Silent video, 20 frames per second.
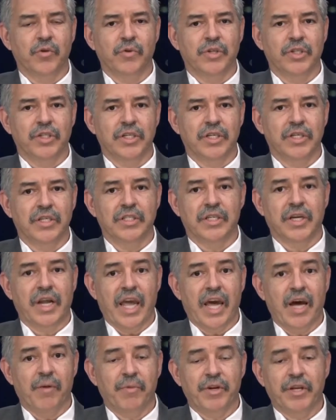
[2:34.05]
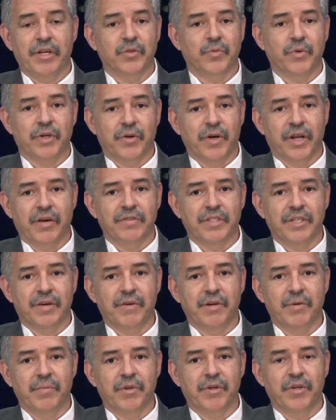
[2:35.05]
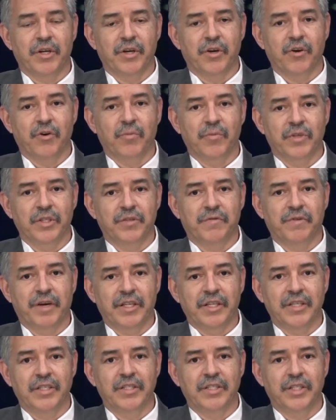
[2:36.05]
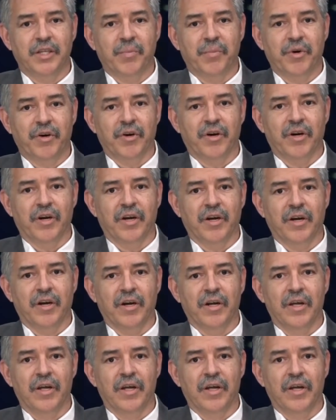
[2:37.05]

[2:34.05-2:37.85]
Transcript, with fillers: which isn't happening because we don't have 70 million homeless felons in America,